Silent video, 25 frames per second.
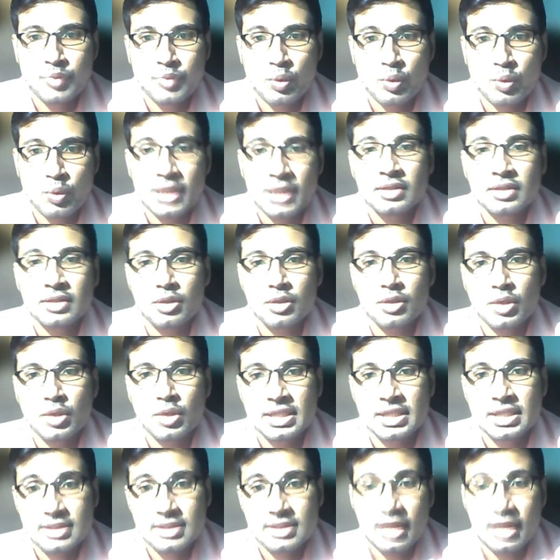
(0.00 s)
what
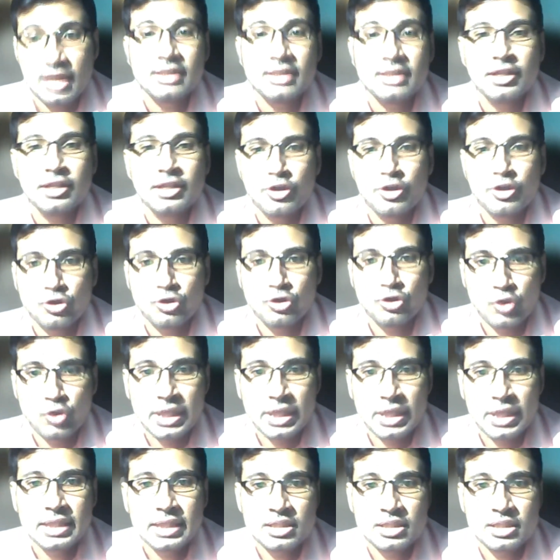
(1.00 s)
is currently
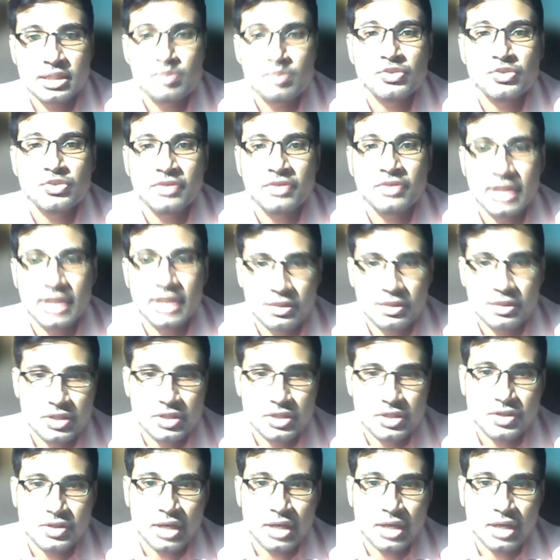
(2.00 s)
ongoing in terms of the debt
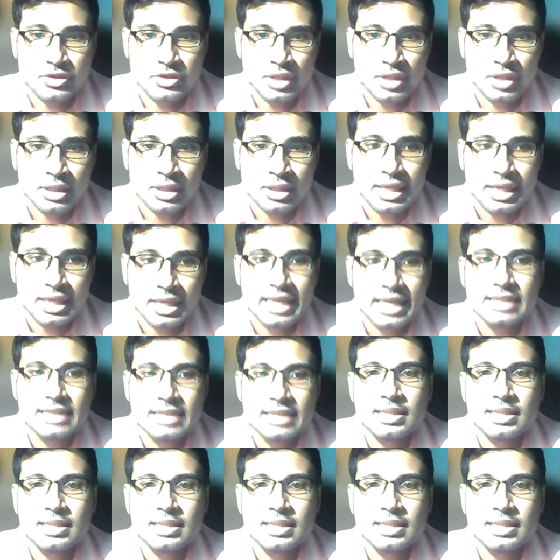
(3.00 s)
restructuring. It's